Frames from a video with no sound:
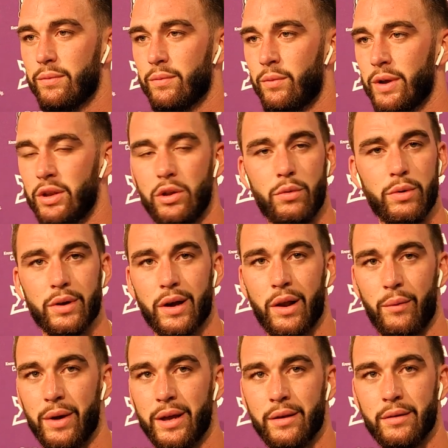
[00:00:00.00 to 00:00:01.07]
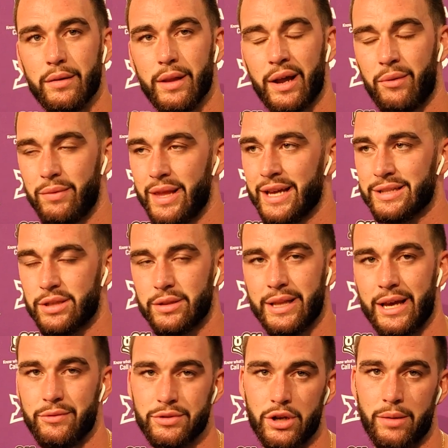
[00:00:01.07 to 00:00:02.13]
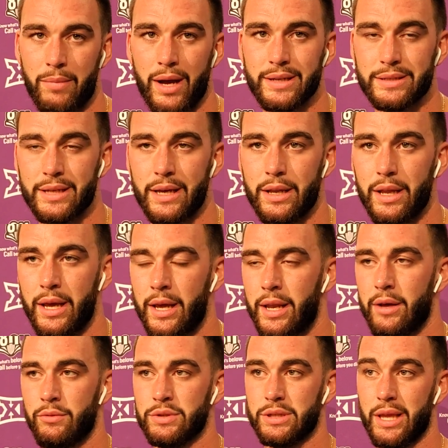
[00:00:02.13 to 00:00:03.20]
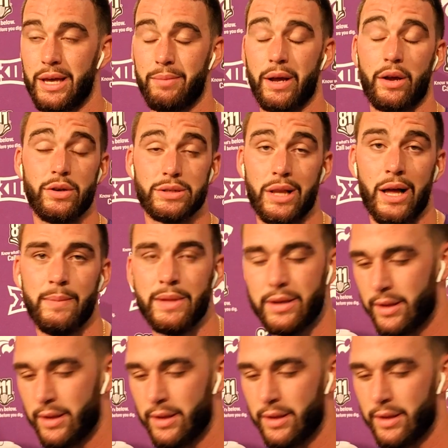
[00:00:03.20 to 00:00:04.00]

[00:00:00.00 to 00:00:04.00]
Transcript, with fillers: We knew we were going to win. Like that's that was our mindset, and it was led by Coach Klieman.